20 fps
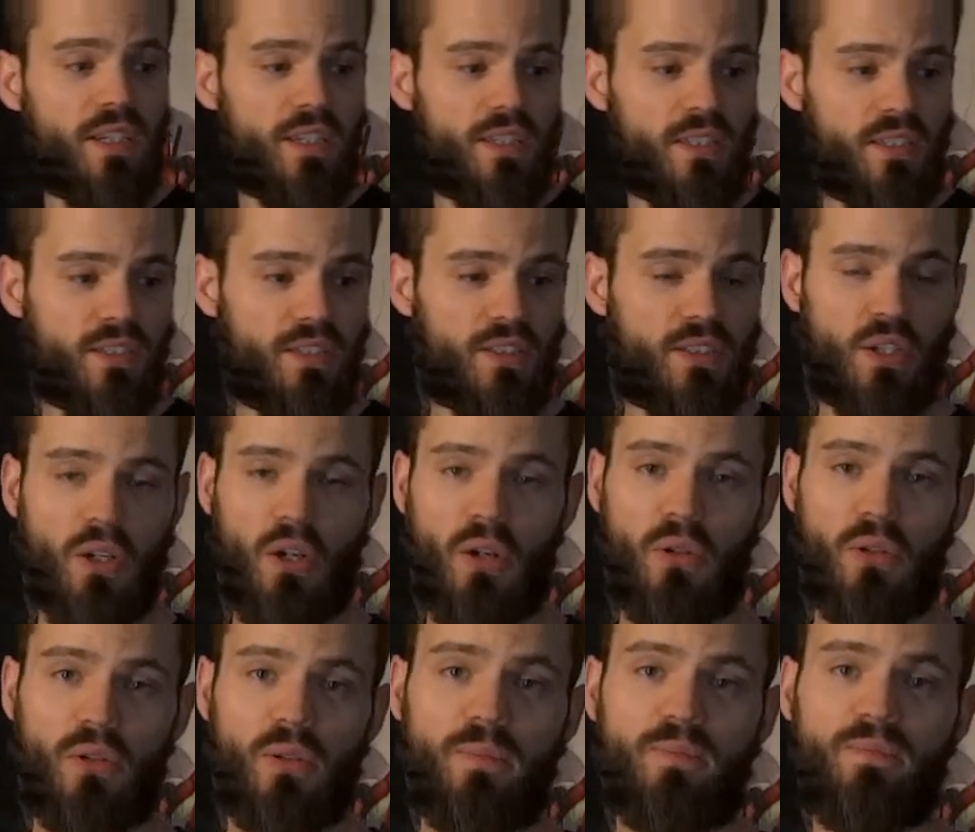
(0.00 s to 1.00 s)

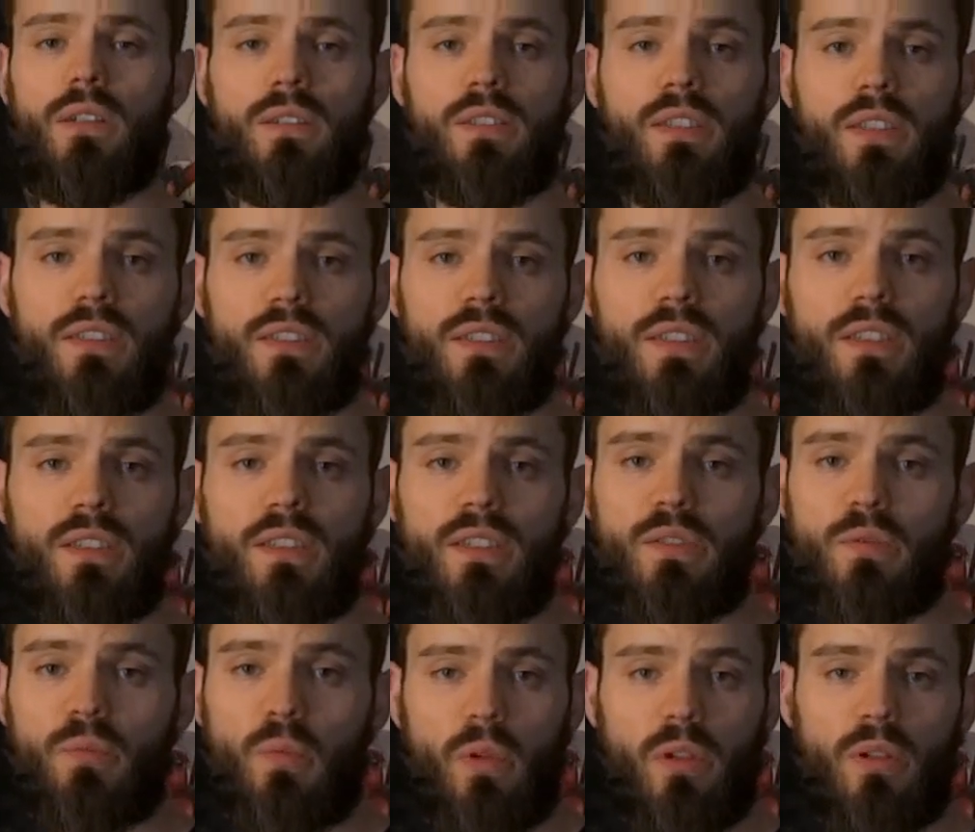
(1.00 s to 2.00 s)
so since this
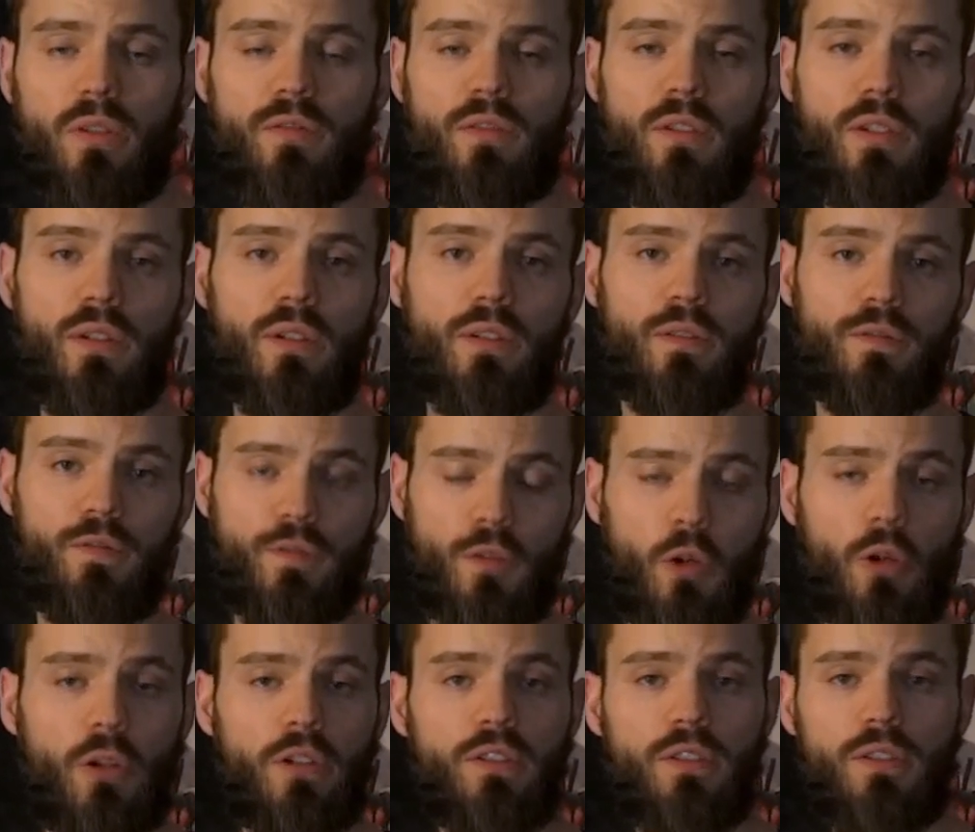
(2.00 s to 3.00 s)
is one of the
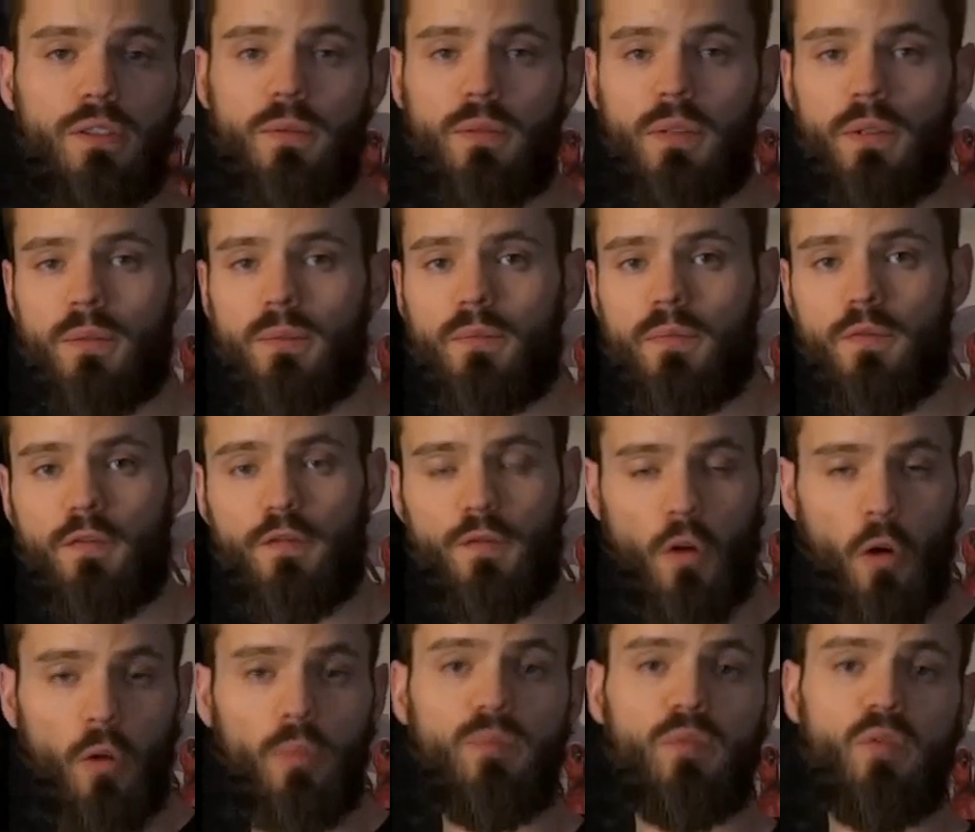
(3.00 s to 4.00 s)
first
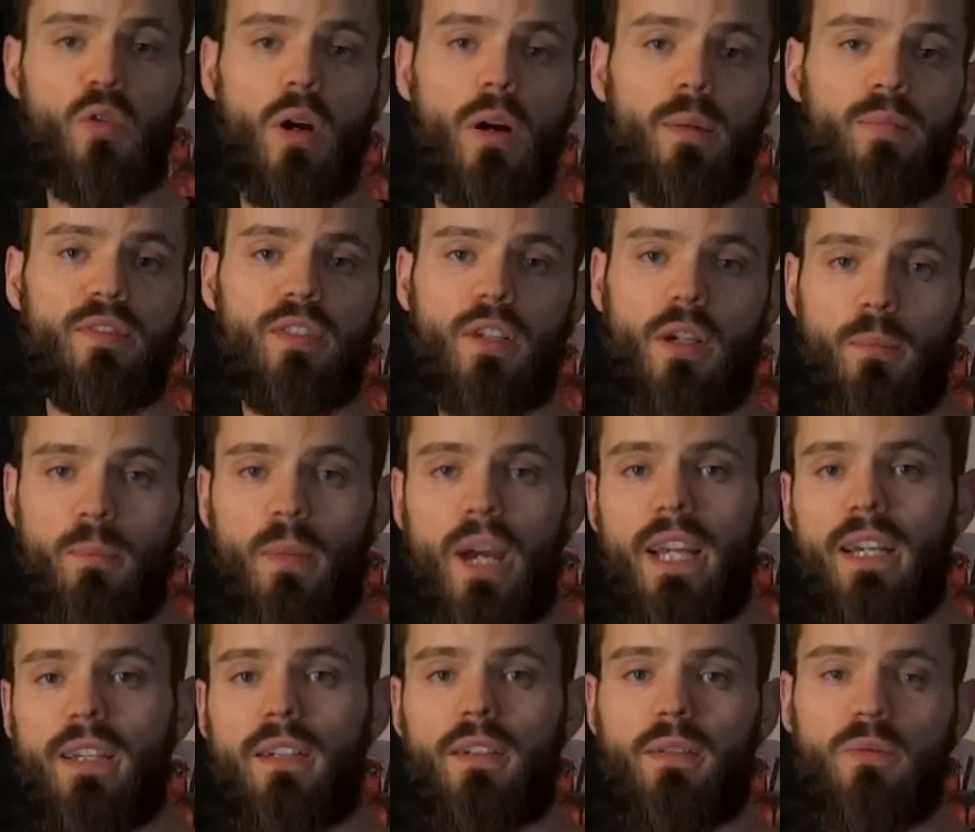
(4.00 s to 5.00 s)
foam props I
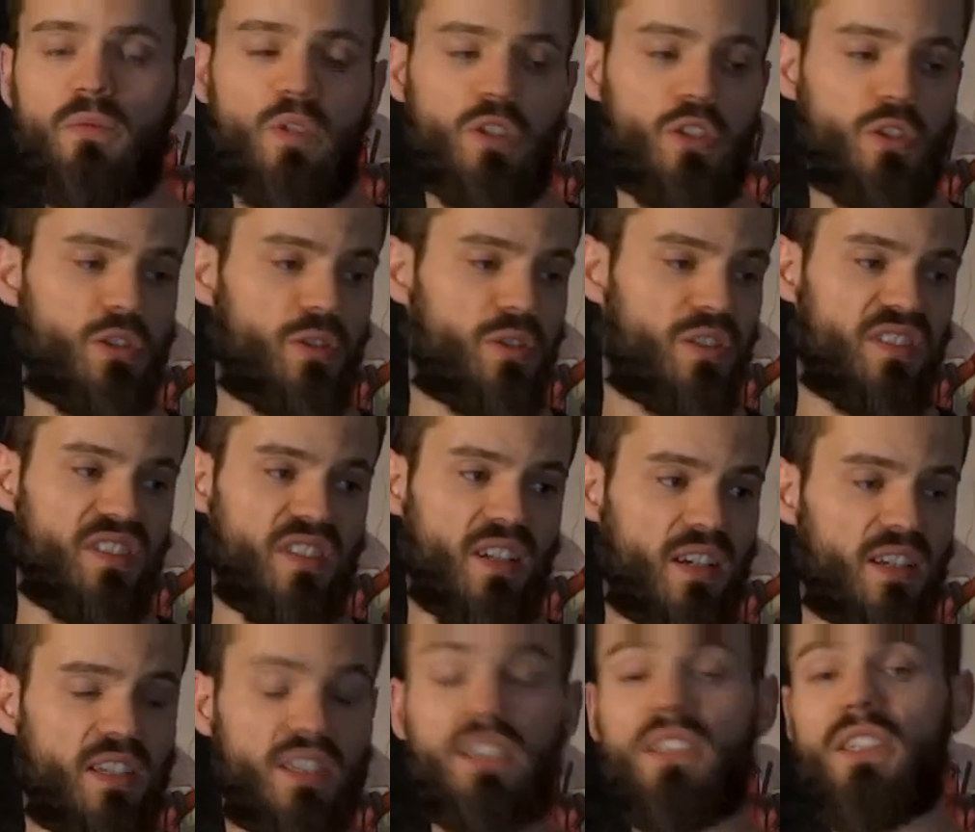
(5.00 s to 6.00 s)
made, which is
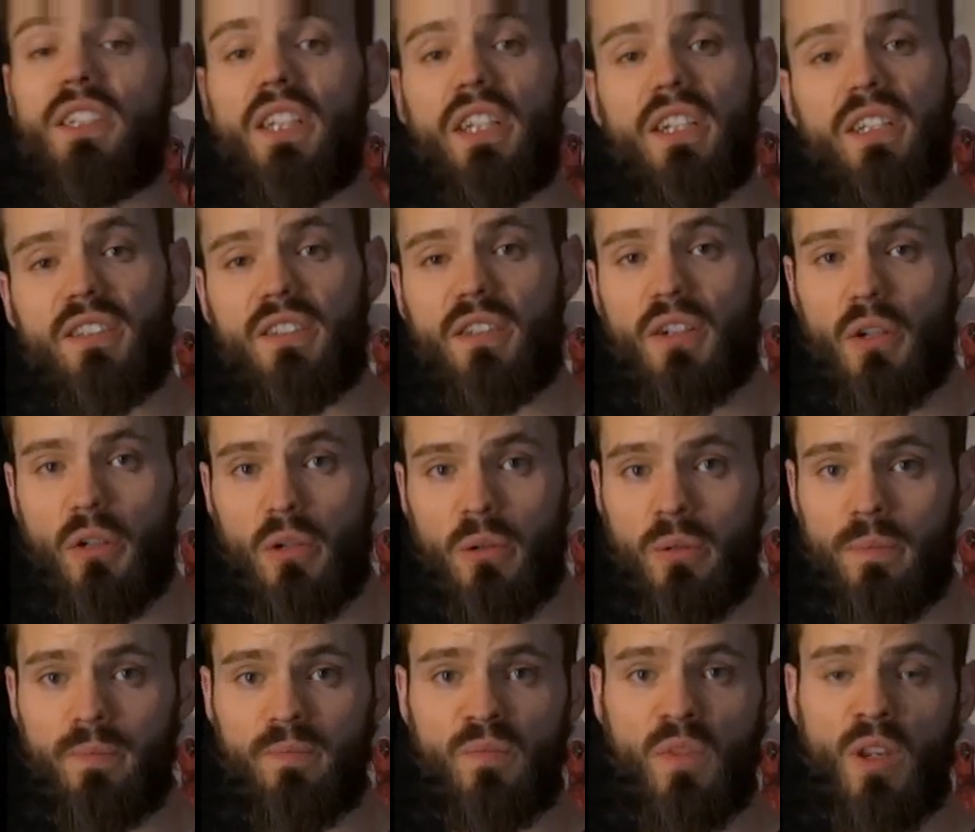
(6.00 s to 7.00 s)
like years ago,
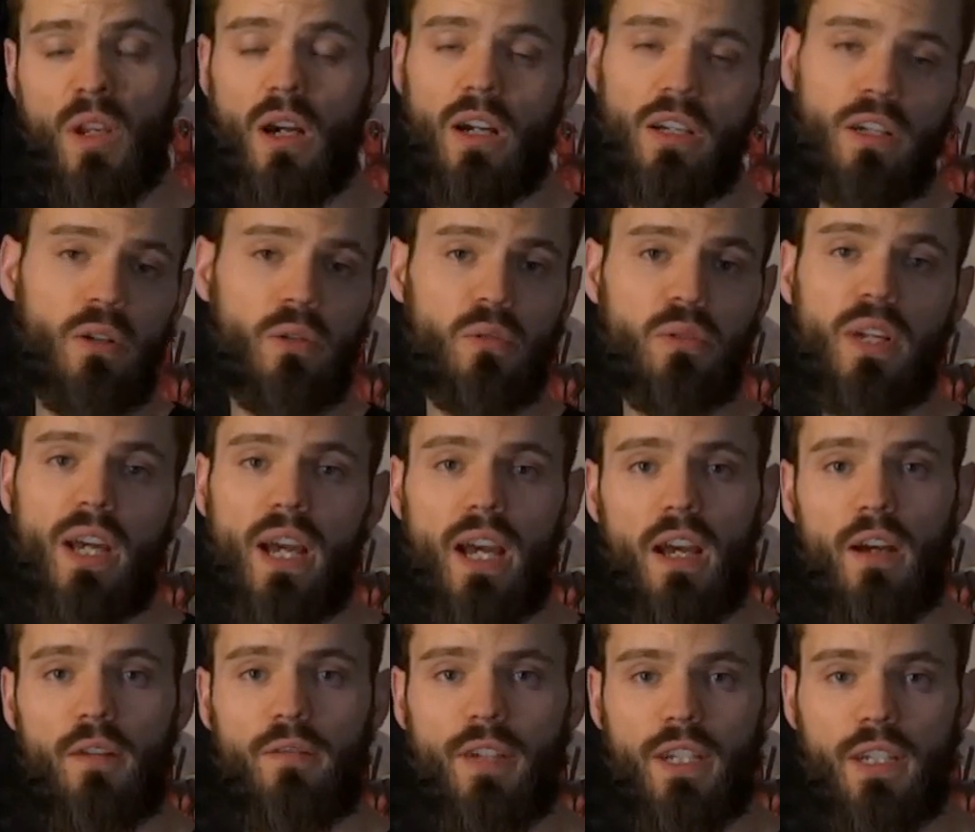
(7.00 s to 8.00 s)
I don't
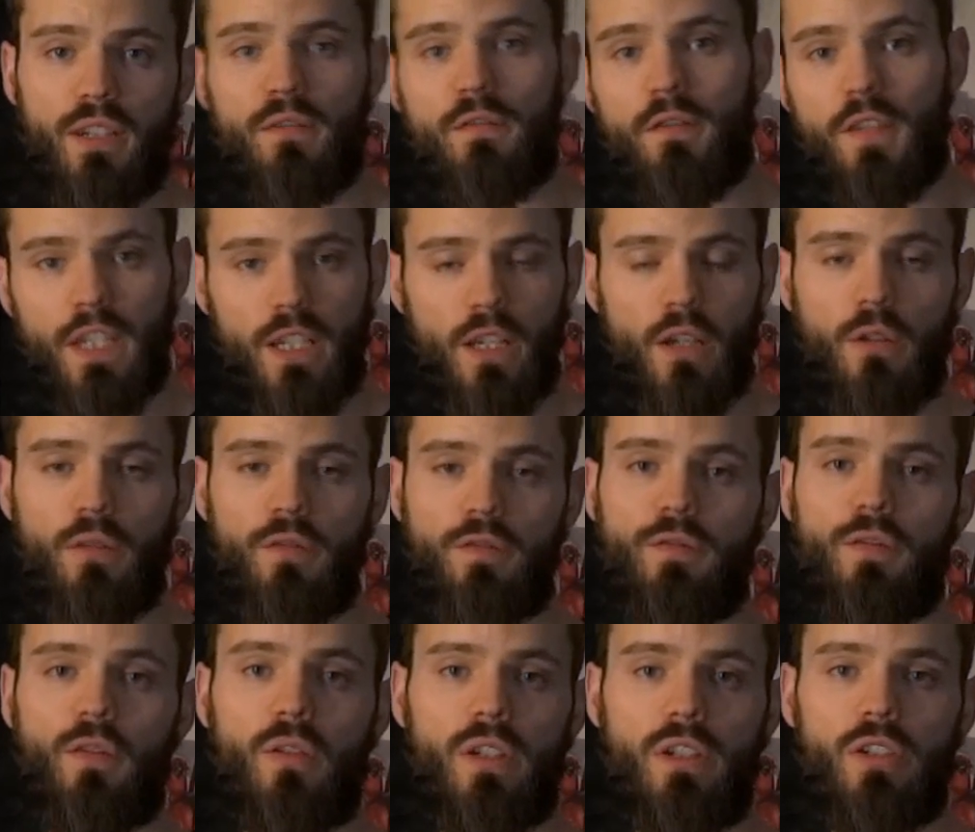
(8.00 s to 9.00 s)
have any video
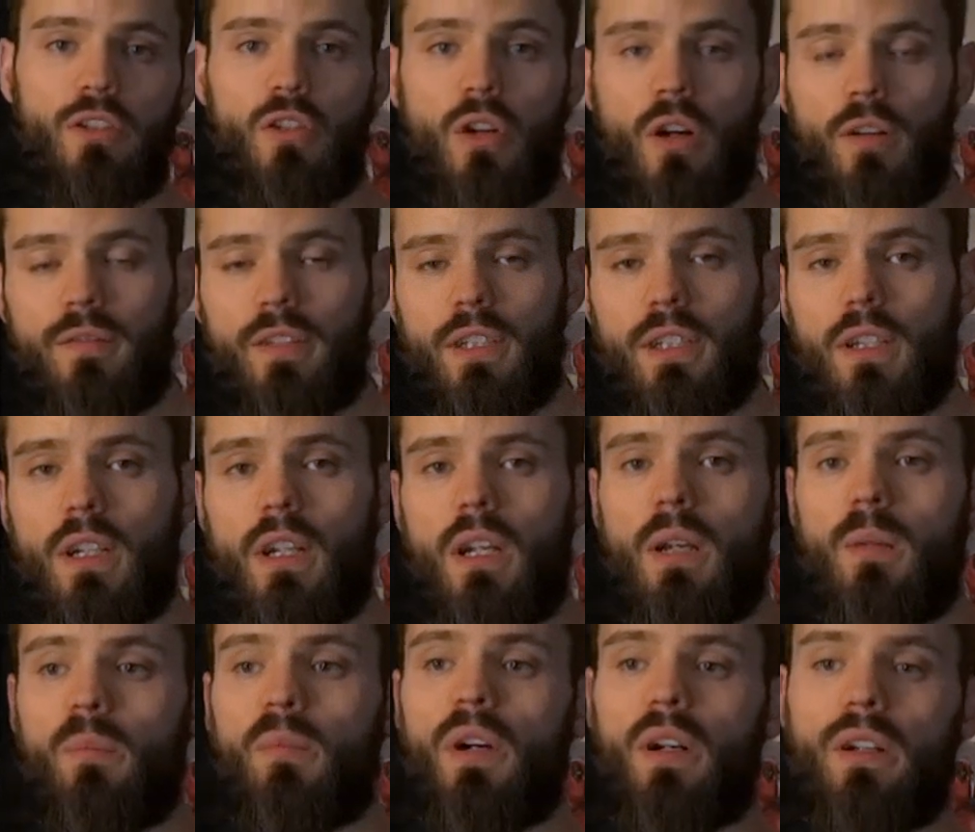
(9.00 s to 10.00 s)
footage of it,
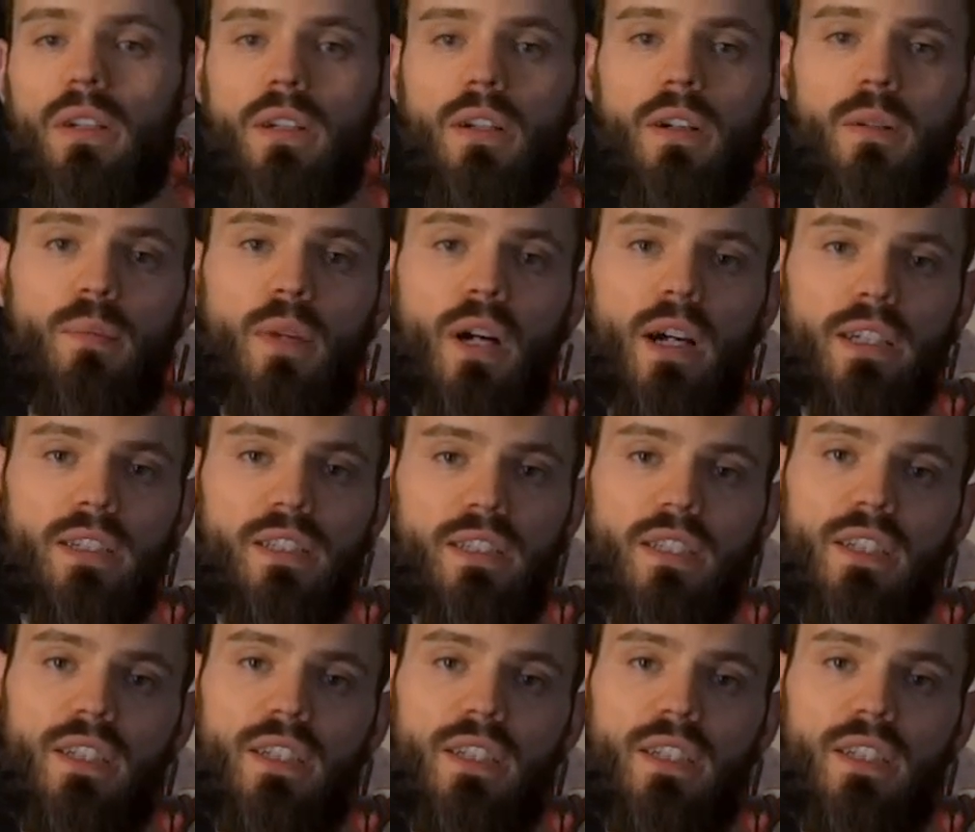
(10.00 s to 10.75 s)
but I